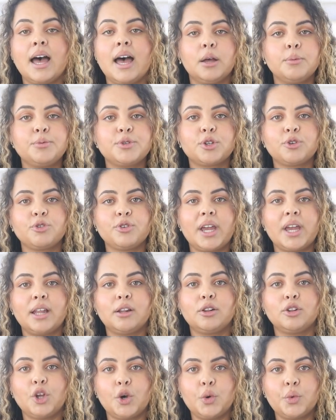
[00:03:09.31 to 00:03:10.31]
helps
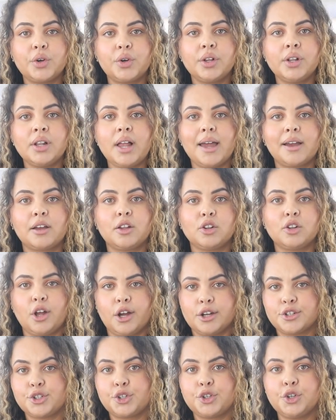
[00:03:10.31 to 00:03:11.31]
create local,
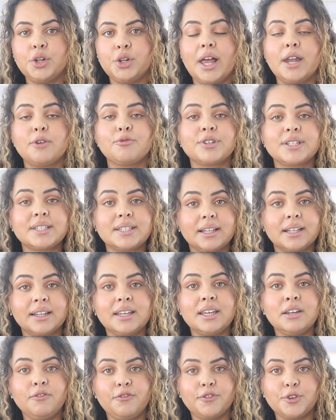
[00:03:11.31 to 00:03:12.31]
ecological, and
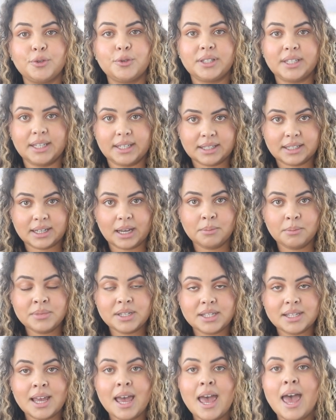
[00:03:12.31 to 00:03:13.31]
resilient food
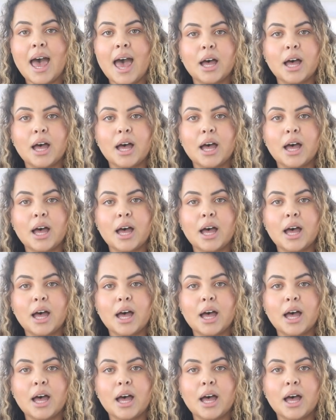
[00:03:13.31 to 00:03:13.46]
systems,